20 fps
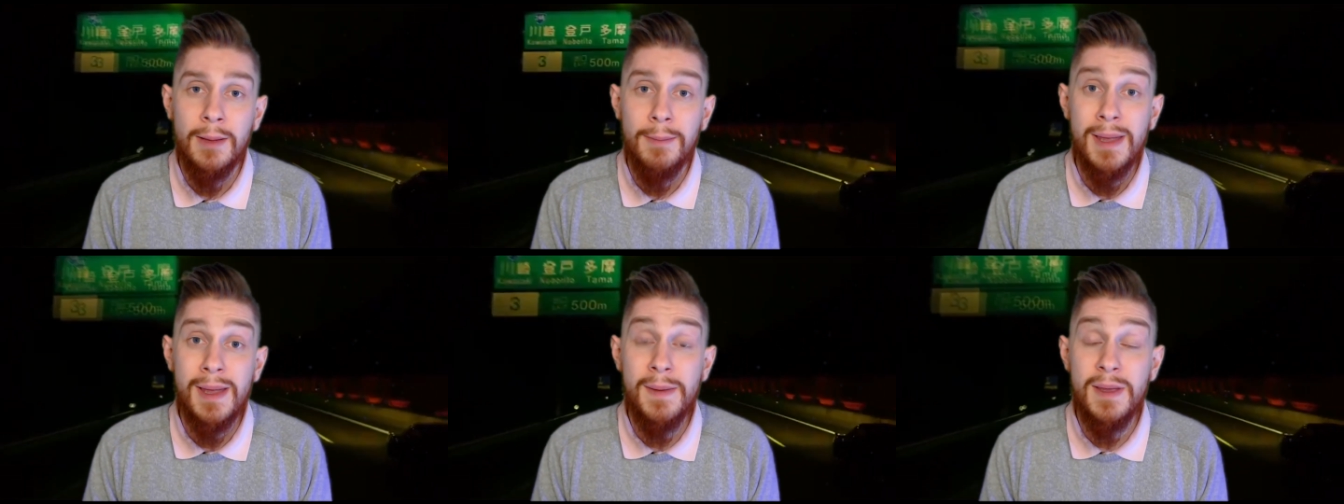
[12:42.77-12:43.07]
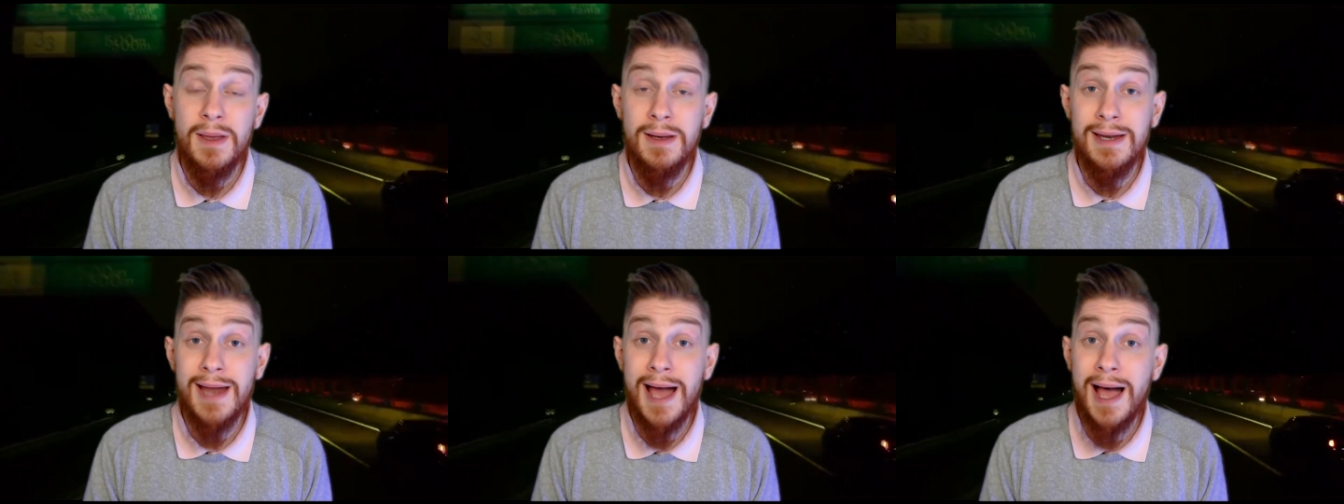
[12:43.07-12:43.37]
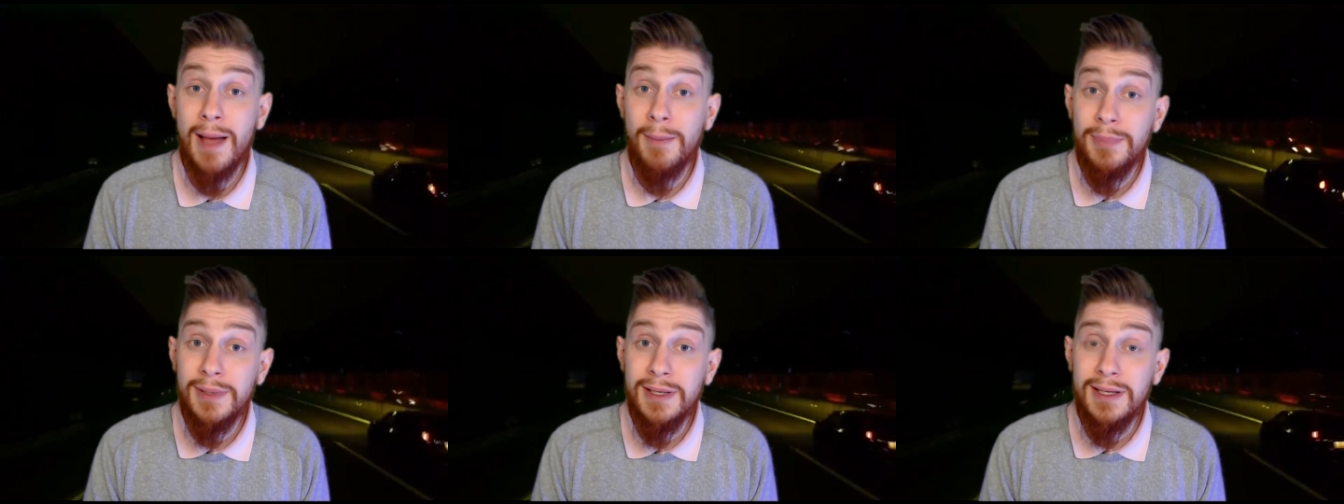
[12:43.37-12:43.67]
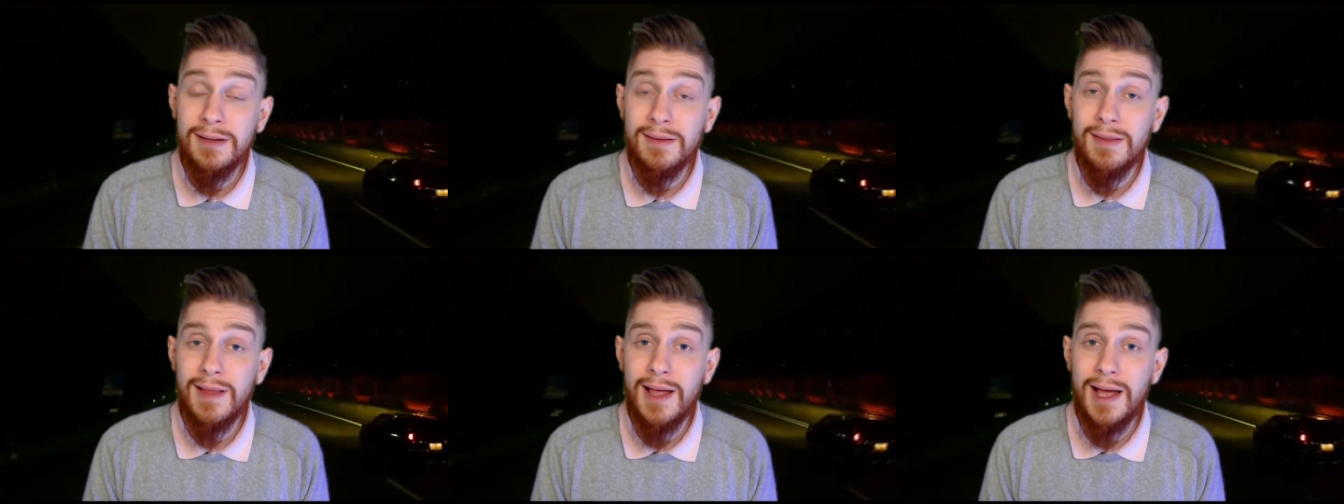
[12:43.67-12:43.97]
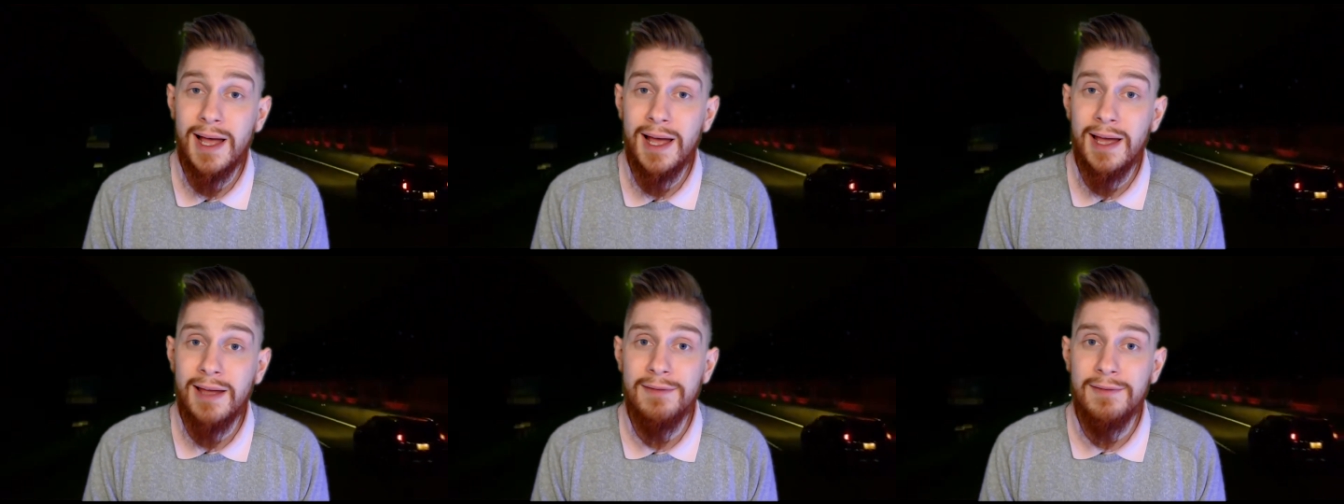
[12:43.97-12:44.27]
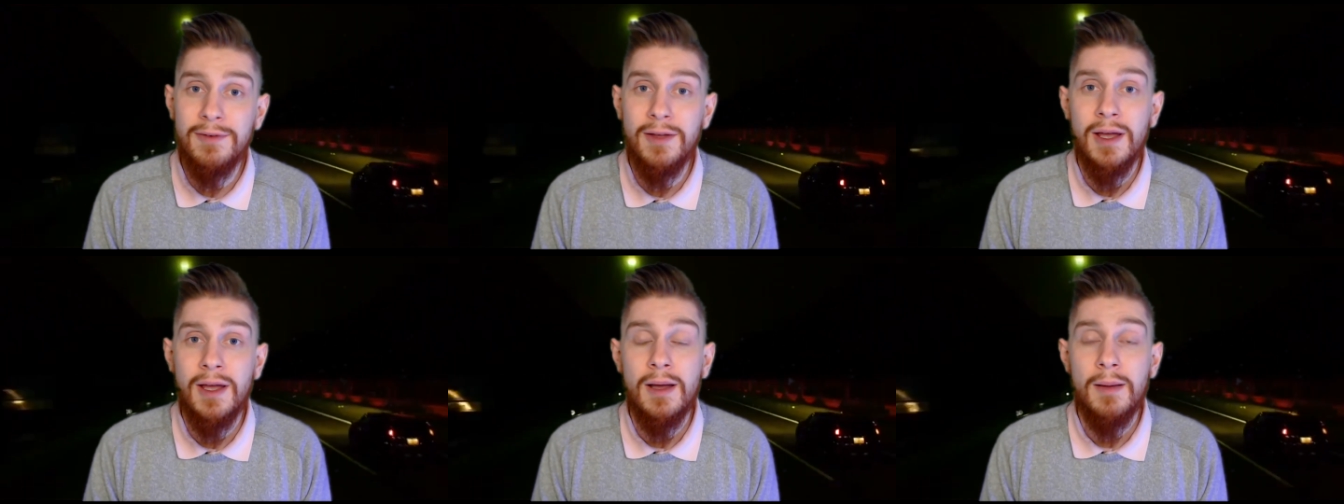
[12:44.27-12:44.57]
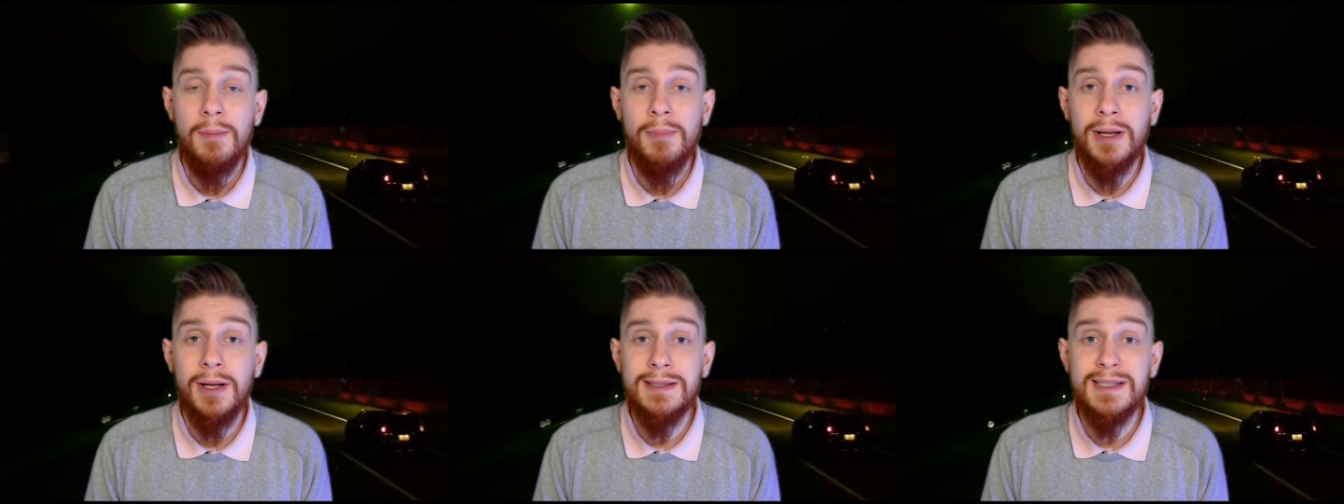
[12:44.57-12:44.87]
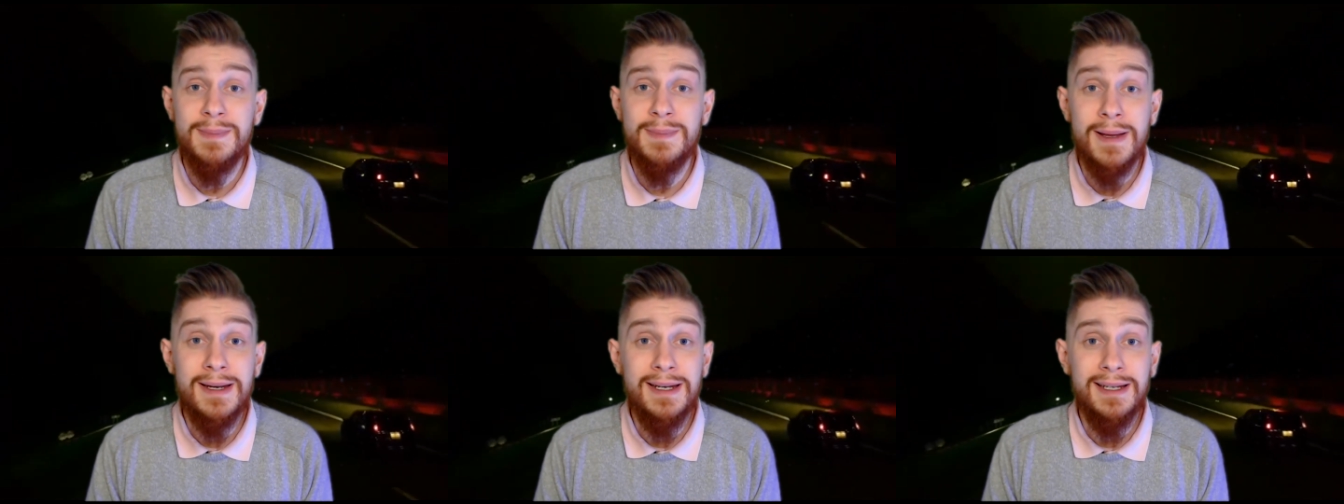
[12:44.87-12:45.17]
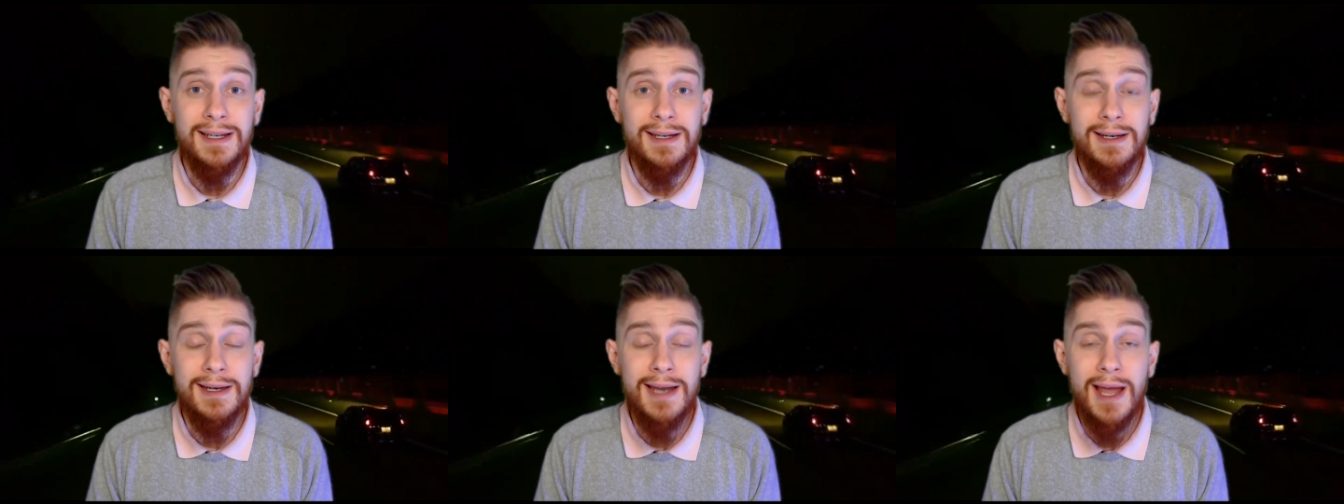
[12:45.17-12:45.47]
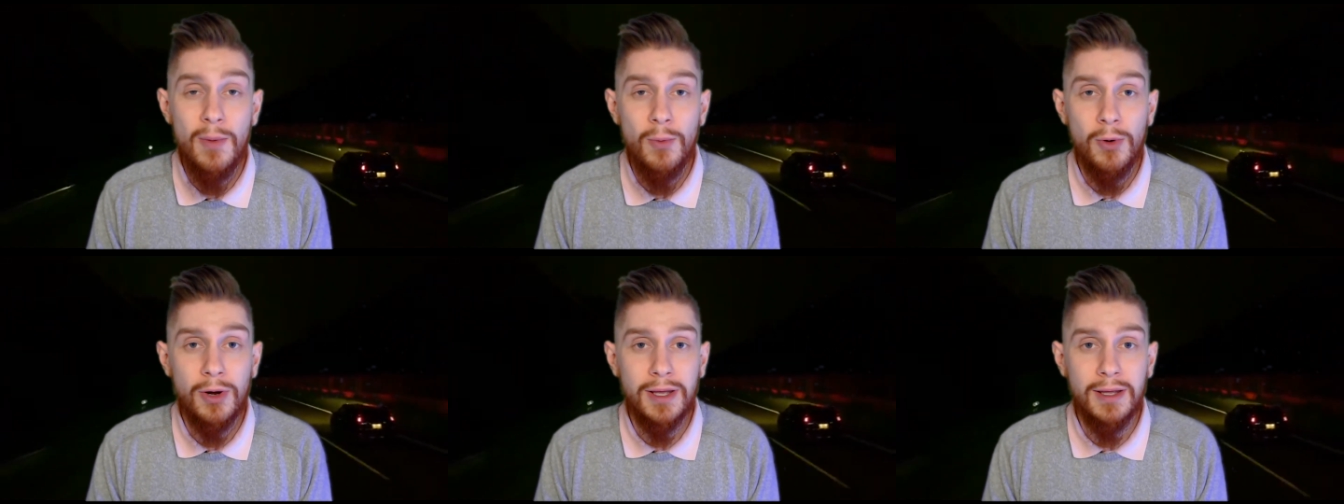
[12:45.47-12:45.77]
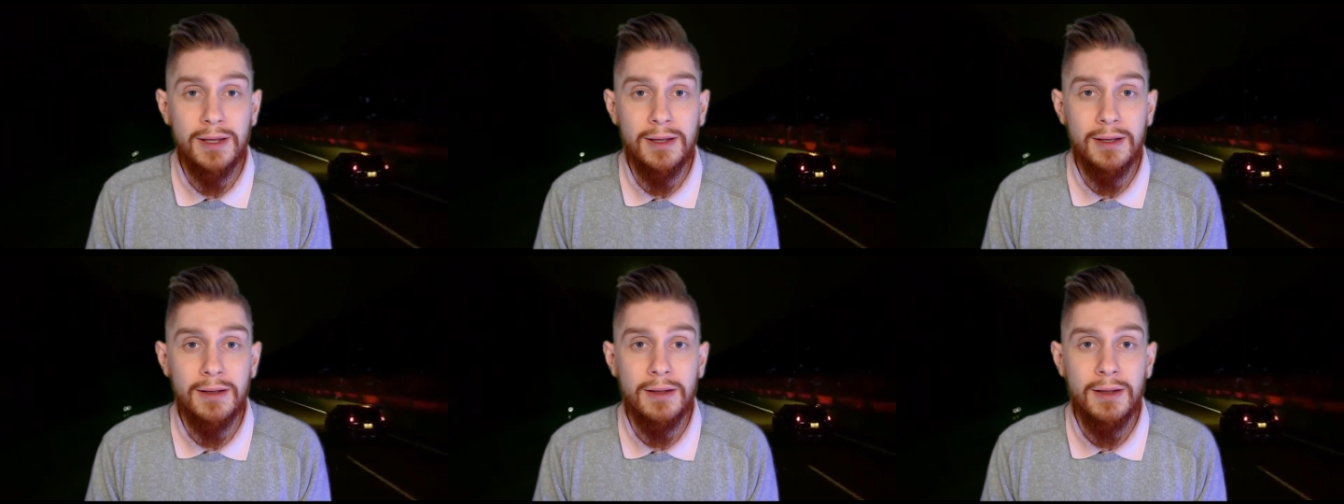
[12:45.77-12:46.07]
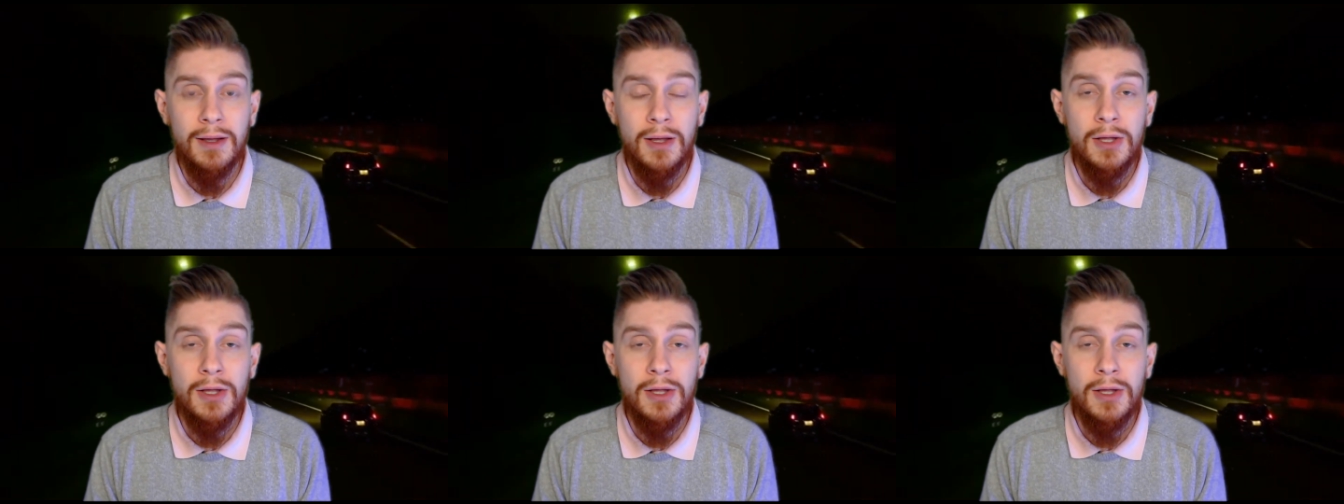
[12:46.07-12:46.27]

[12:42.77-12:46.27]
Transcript: maybe not being live, but spending it networking,